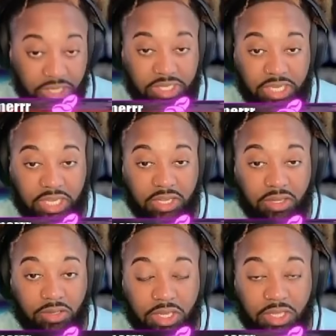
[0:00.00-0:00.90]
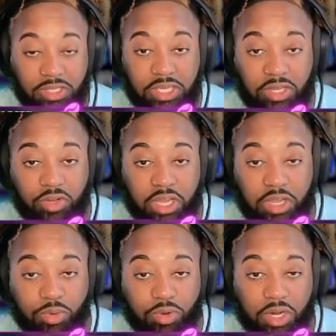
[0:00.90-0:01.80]
T. Hit T on your
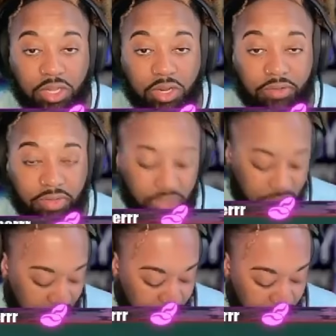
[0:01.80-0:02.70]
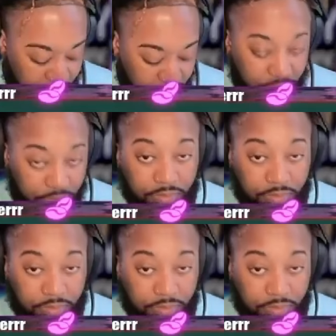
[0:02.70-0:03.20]
keyboard and that'll give you the top down view.